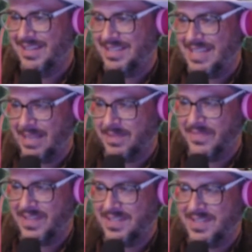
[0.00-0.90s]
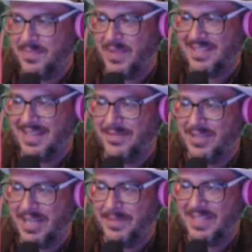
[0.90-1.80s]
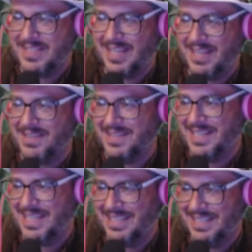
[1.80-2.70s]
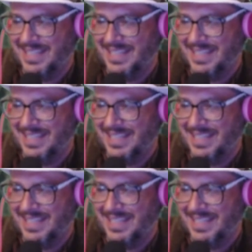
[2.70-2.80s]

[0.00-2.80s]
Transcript: Captain Venus says, about time you got on my side, Gray.